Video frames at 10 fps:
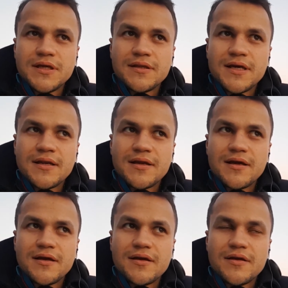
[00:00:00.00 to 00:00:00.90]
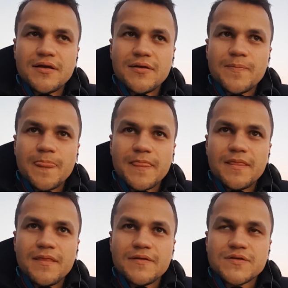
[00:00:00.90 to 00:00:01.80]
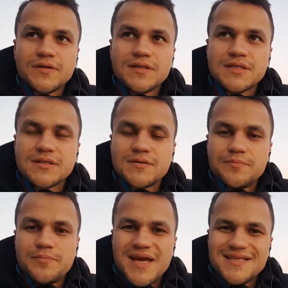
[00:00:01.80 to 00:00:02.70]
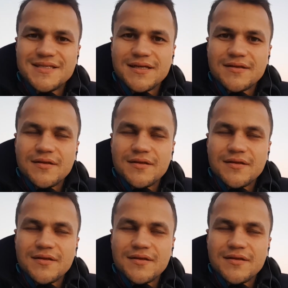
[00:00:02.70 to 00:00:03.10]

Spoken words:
And then, so this basic